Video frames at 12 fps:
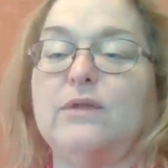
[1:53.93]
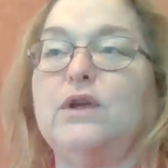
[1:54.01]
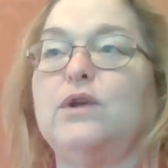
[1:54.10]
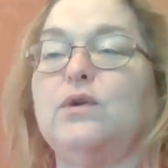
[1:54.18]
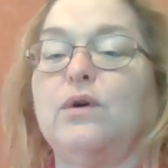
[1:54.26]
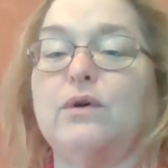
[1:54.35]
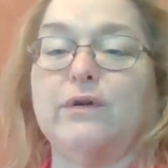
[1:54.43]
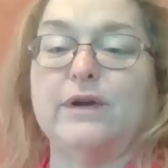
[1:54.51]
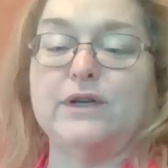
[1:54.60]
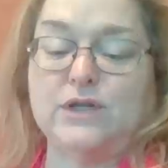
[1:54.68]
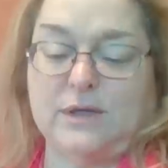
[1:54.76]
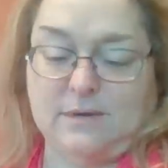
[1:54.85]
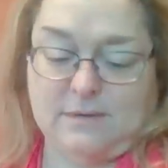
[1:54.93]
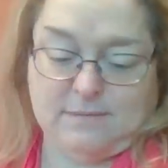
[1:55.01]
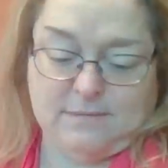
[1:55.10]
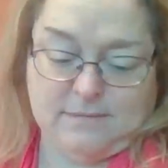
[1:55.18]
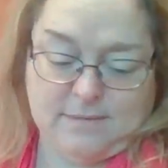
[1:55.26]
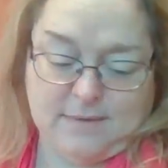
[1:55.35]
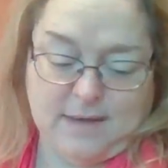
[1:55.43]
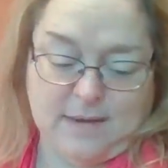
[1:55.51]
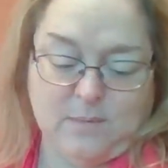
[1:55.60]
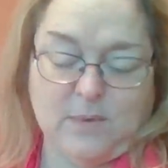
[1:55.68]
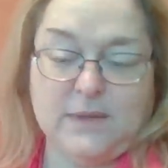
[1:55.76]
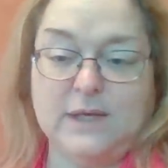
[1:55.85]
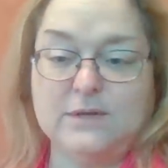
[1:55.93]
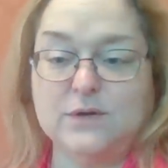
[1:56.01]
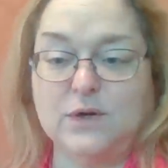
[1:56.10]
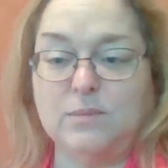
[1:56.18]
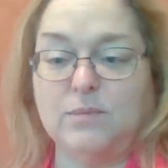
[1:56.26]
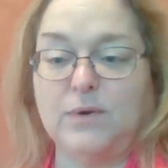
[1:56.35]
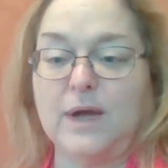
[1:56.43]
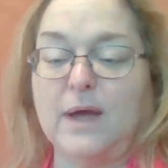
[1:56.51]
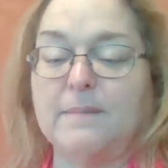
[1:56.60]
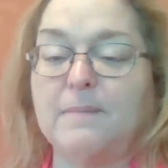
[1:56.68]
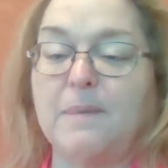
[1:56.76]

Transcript: the inauguration and what that's going to bring up.